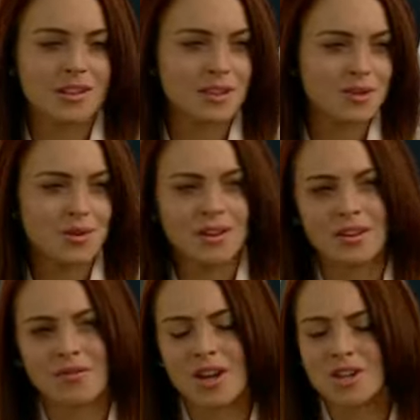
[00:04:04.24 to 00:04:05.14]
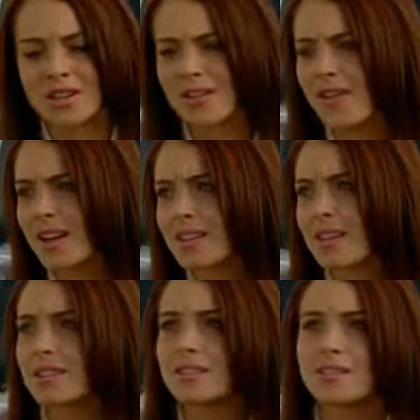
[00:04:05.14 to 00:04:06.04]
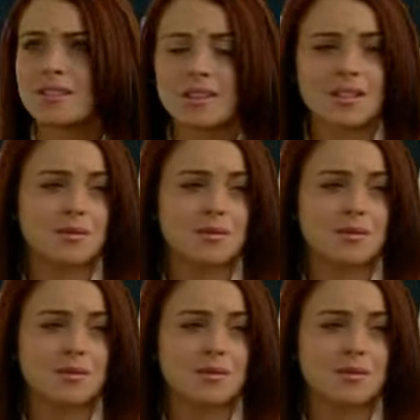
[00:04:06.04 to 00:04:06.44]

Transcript: and the adrenaline rush, and the fact that Disney